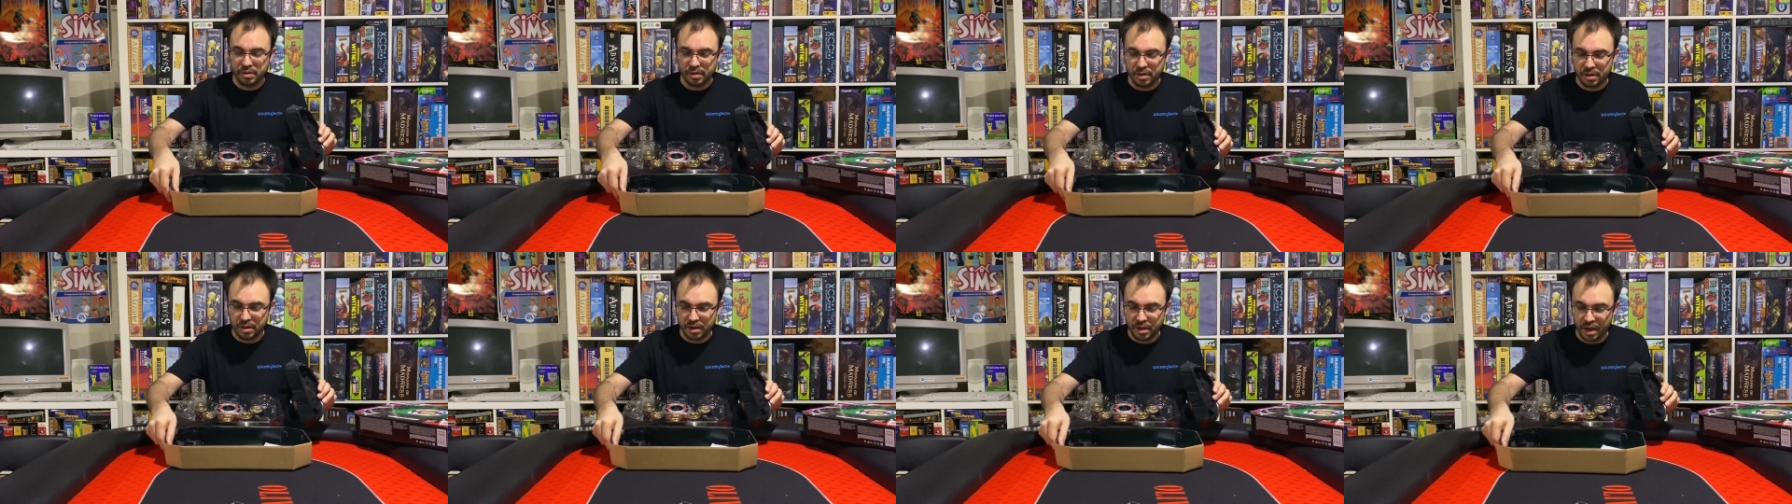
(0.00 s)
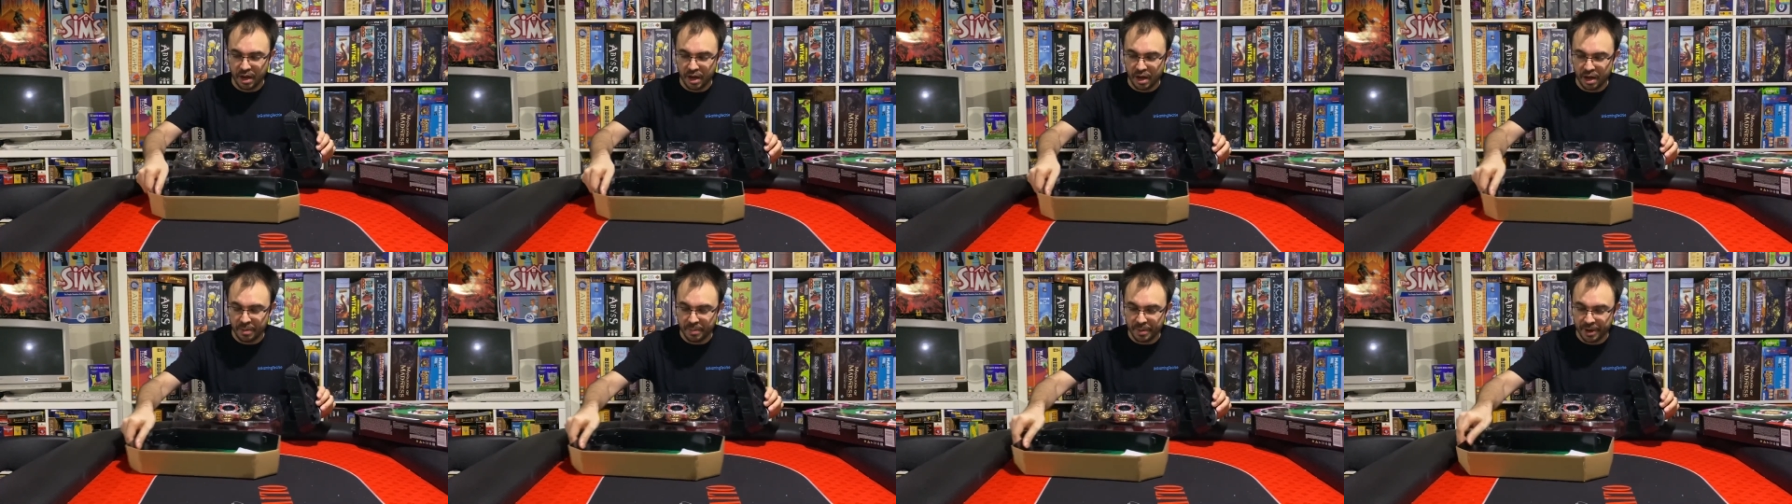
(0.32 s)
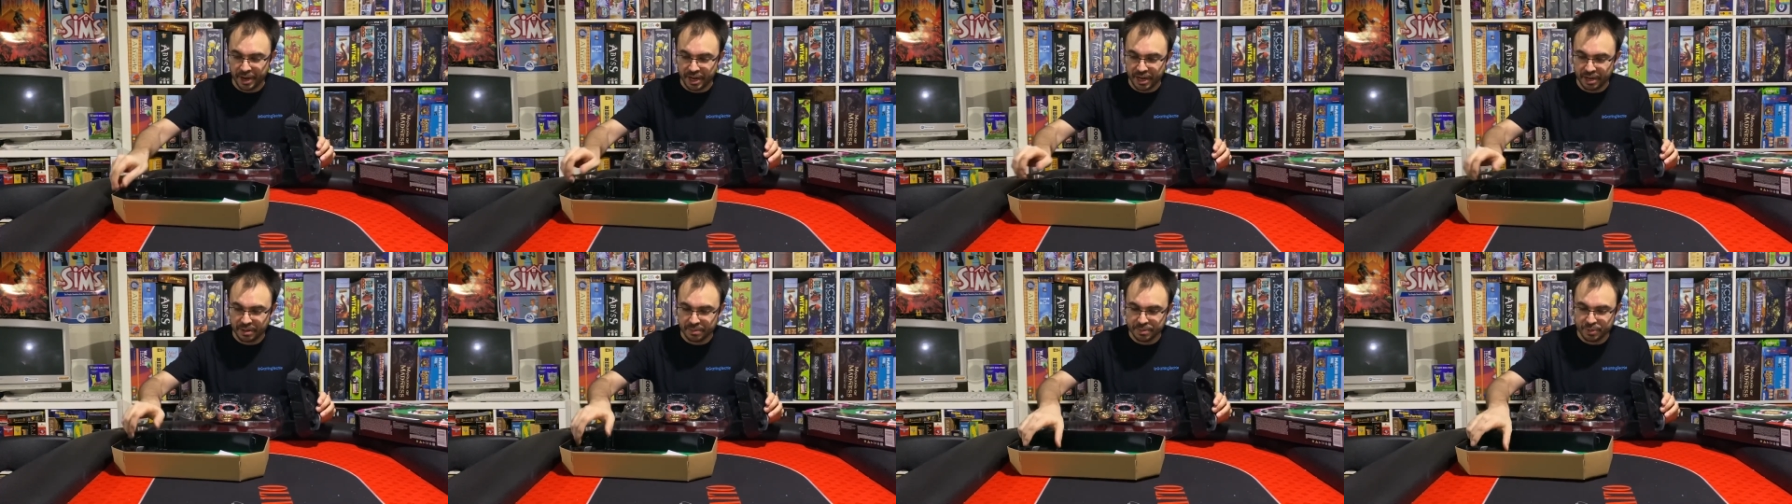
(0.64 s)
It
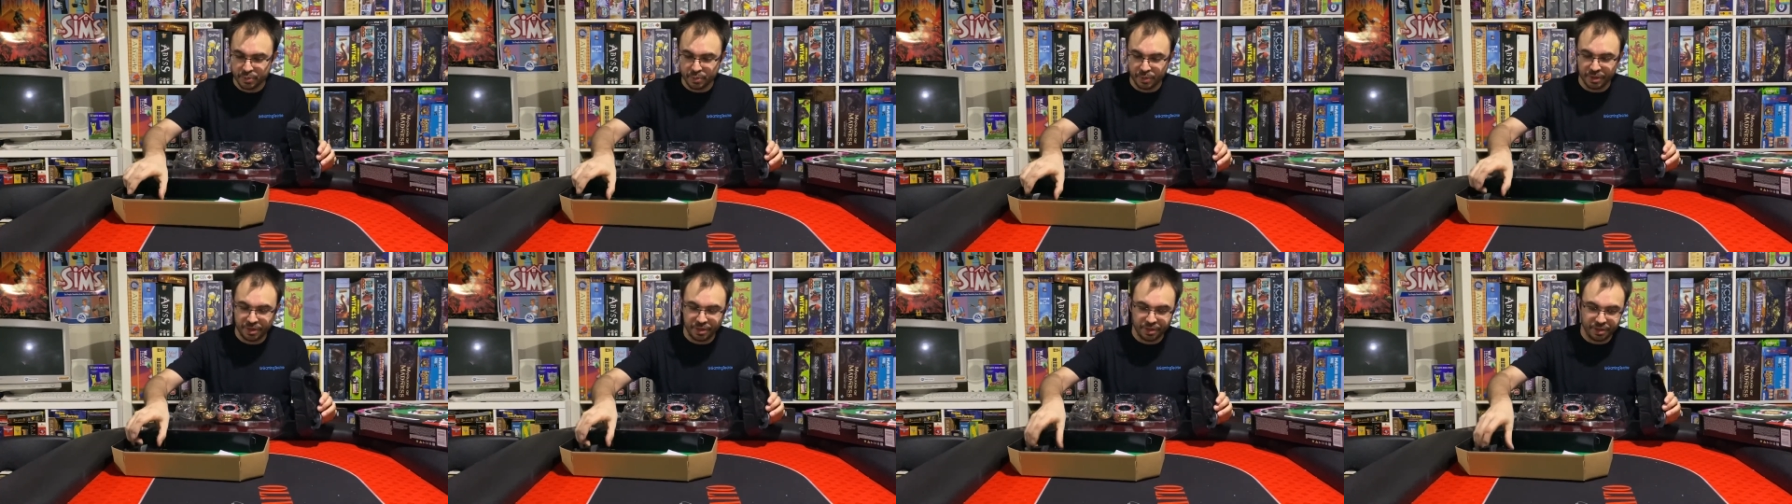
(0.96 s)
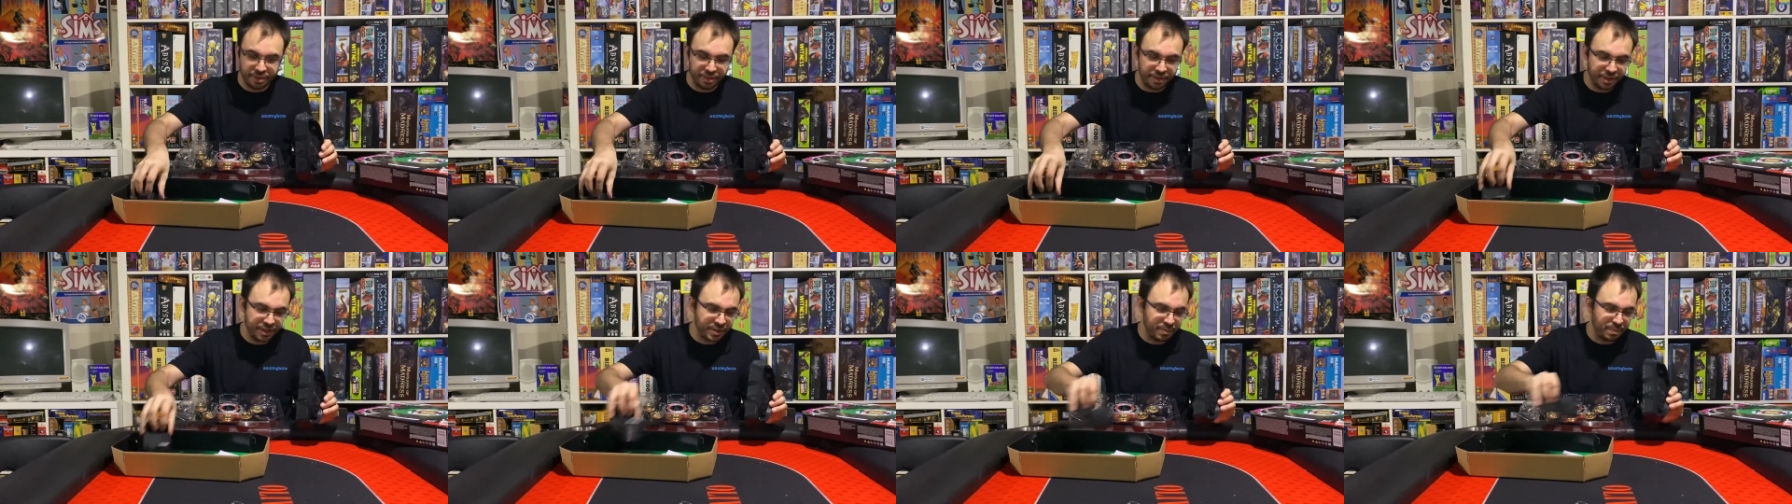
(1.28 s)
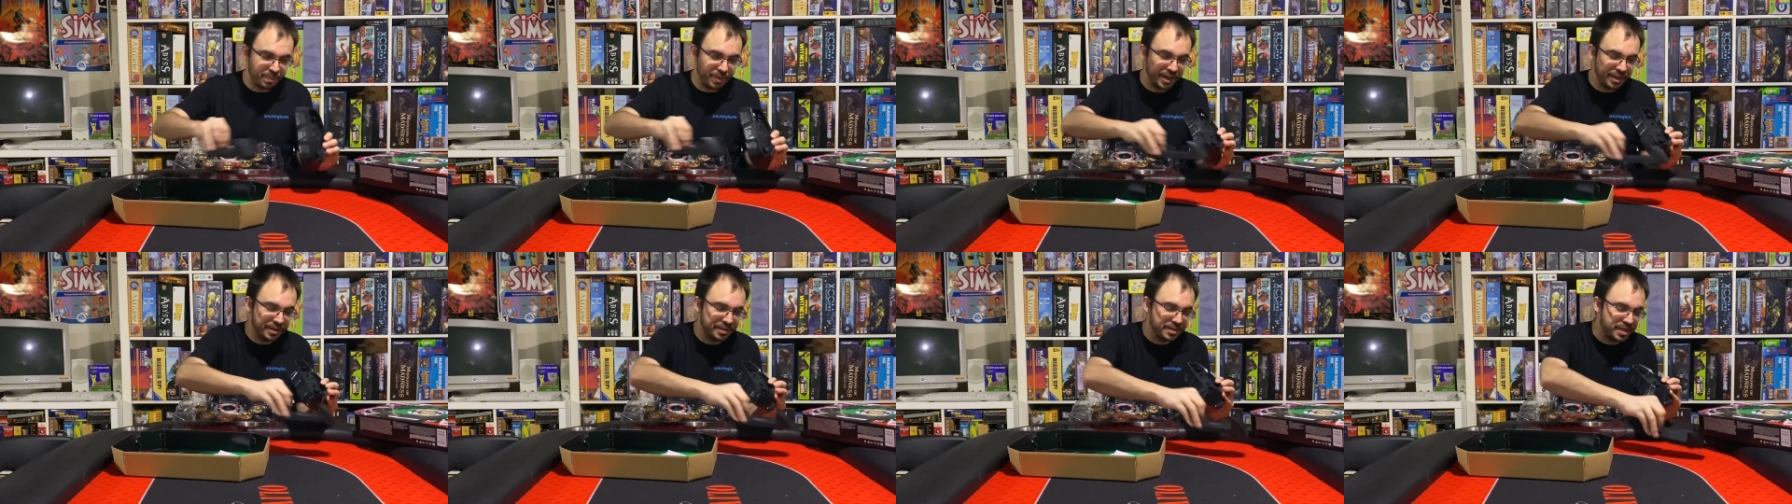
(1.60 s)
comes with this
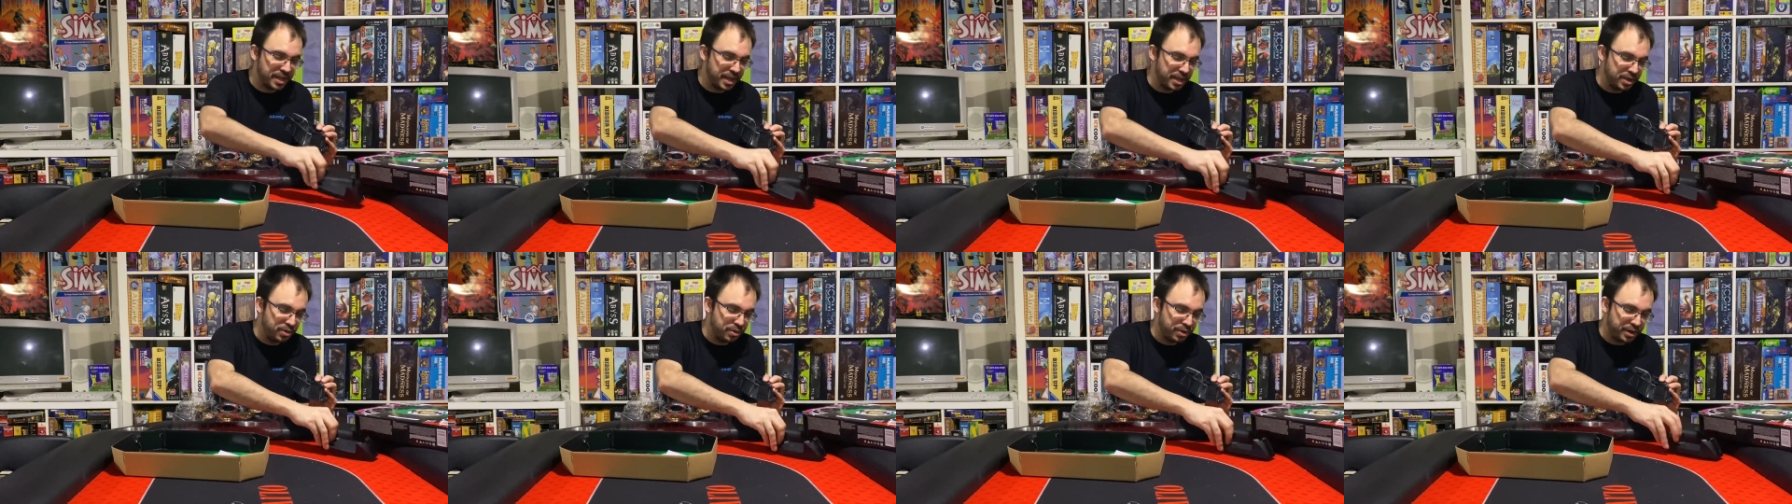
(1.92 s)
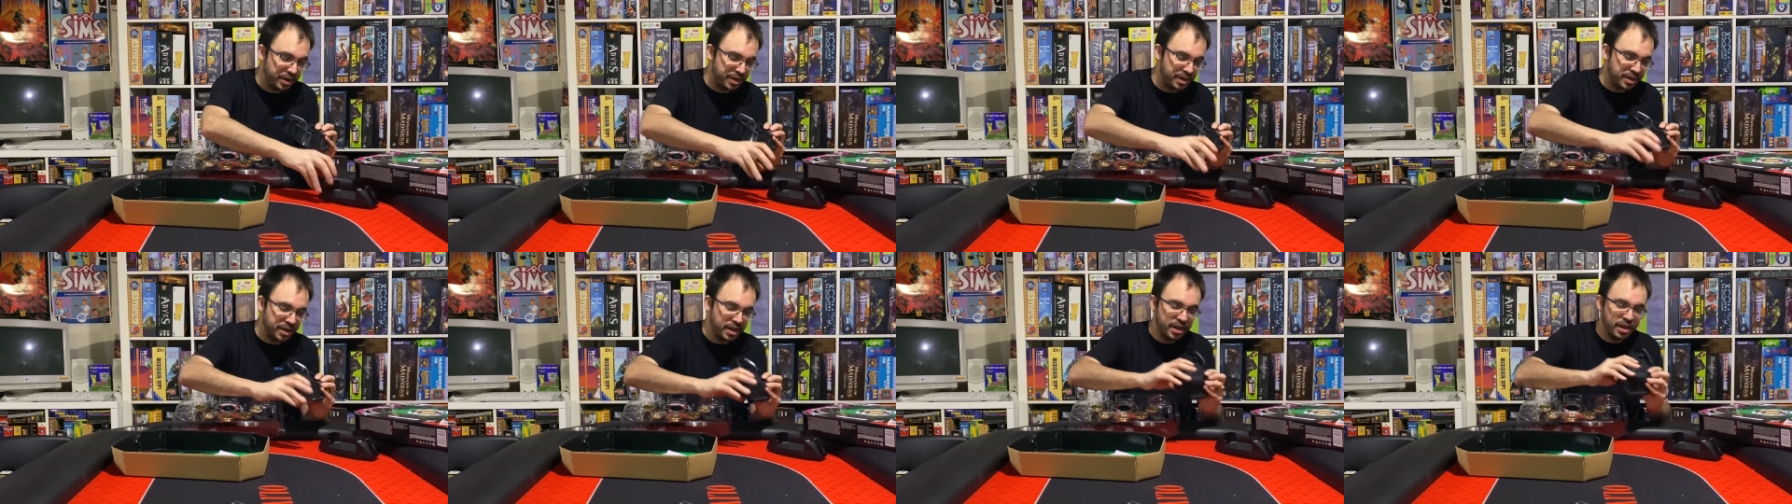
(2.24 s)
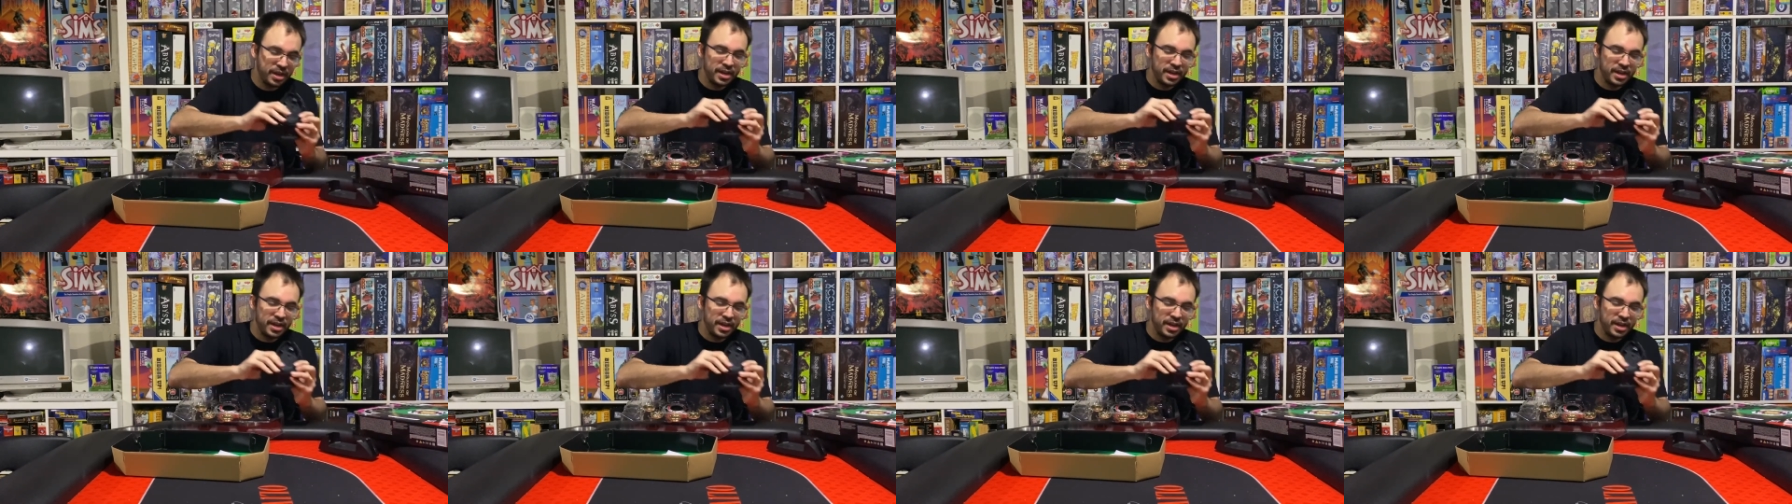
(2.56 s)
base that you can